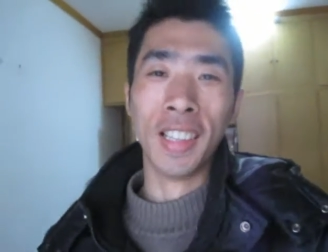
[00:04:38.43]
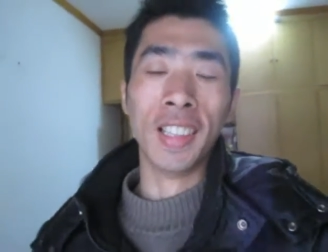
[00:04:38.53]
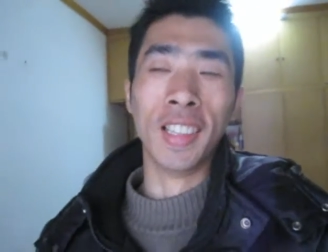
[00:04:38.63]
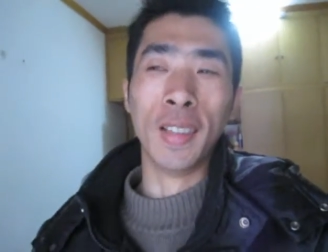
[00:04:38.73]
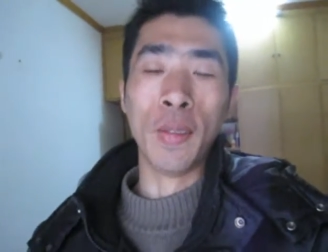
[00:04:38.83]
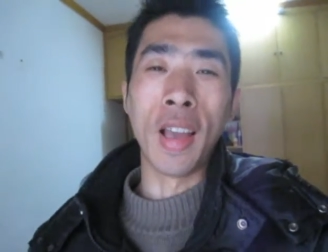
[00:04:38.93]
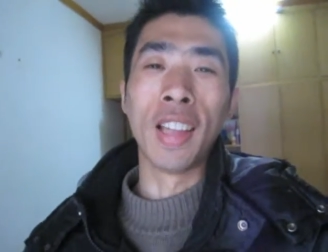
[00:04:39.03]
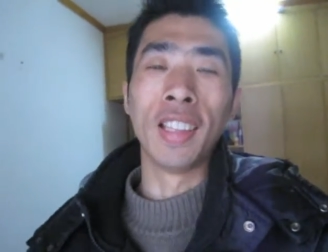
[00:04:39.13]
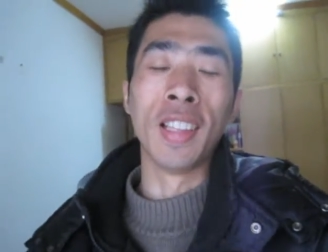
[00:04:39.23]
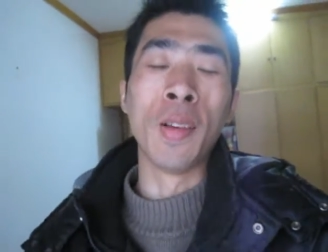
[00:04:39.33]
um,
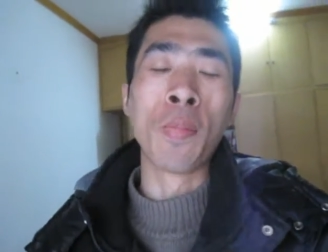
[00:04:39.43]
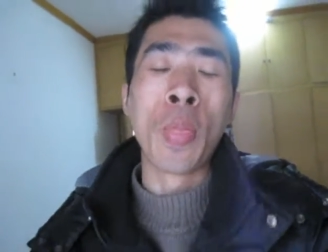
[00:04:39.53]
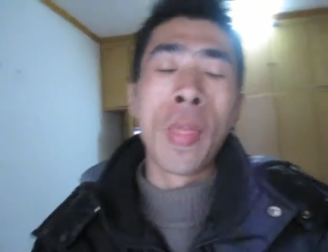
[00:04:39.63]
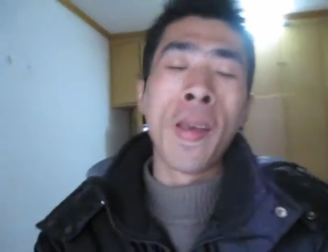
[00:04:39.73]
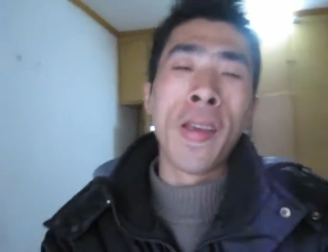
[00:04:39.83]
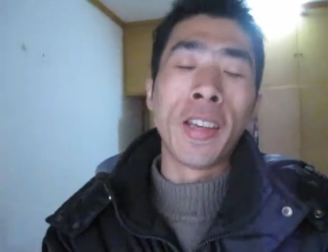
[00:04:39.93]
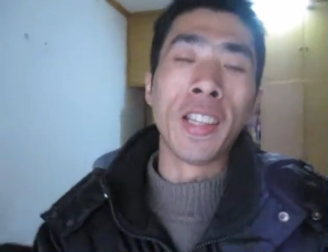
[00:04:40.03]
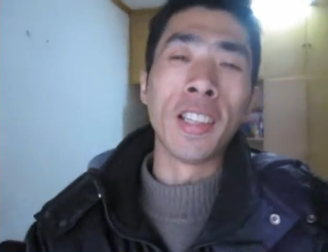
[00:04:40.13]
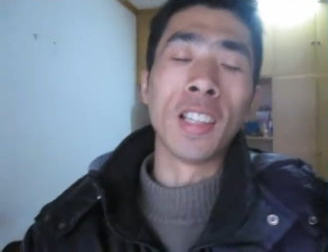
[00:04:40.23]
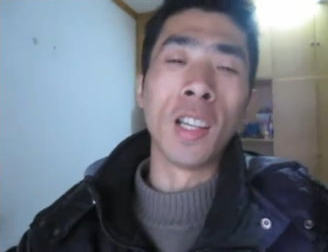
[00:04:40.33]
and uh,
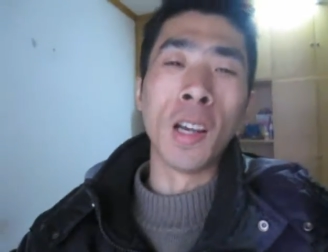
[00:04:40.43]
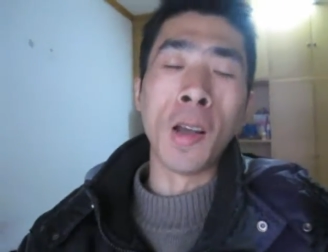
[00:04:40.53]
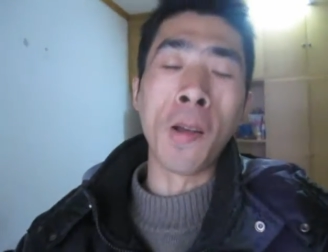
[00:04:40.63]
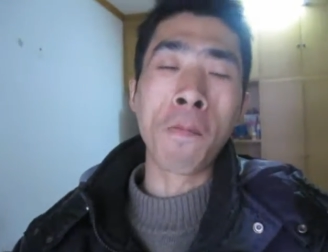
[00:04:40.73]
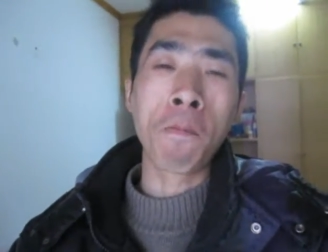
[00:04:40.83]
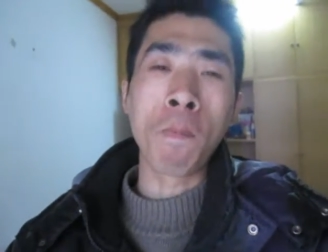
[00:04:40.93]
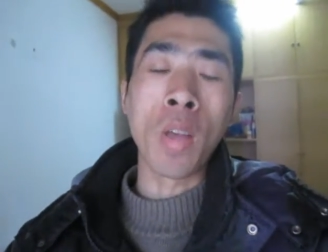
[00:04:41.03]
in the.